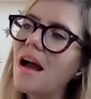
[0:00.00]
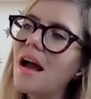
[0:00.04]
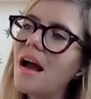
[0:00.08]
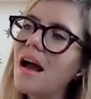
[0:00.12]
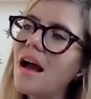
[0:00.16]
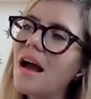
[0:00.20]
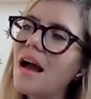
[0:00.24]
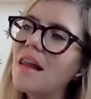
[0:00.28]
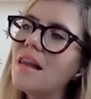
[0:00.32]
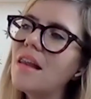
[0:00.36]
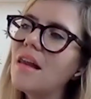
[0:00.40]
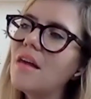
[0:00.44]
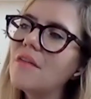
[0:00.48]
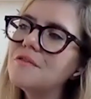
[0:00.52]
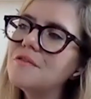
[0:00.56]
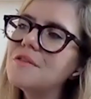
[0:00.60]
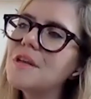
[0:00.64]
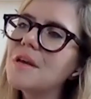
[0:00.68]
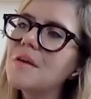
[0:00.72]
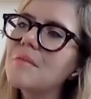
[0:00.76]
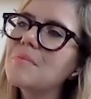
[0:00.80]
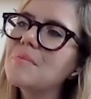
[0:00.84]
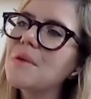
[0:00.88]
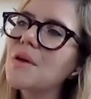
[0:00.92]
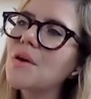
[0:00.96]
I loved
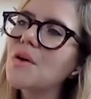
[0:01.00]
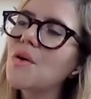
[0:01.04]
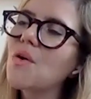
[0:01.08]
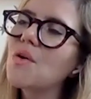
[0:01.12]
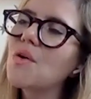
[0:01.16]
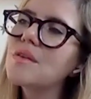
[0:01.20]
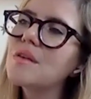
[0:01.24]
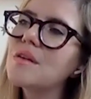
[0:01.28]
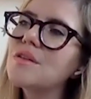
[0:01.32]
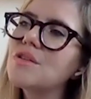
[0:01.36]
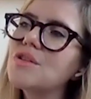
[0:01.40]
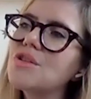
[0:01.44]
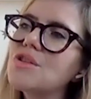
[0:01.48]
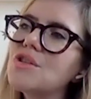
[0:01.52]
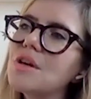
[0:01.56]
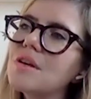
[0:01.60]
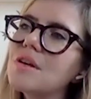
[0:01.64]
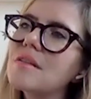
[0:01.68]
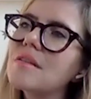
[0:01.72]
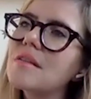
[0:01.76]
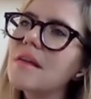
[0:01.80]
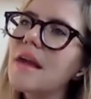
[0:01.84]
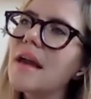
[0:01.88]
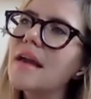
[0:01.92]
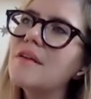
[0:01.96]
it because it
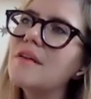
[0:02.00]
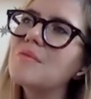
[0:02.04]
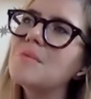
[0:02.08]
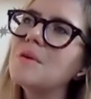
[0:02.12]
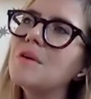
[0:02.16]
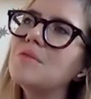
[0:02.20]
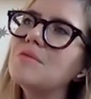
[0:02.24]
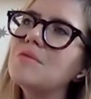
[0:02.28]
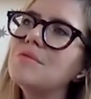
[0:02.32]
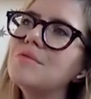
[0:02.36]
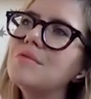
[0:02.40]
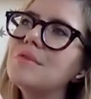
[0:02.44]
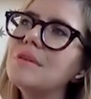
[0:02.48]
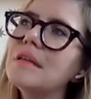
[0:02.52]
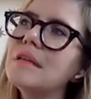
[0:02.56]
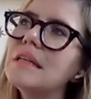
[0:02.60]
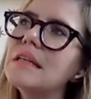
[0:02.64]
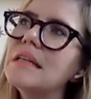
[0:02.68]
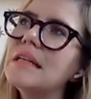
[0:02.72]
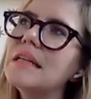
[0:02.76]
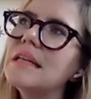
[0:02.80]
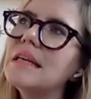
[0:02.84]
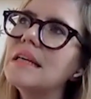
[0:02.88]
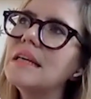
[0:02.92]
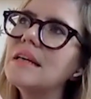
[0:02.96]
just gave me a
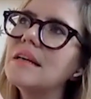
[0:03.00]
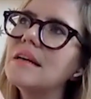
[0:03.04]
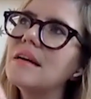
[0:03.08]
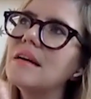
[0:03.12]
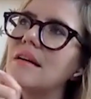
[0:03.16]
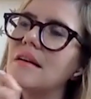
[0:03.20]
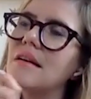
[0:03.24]
really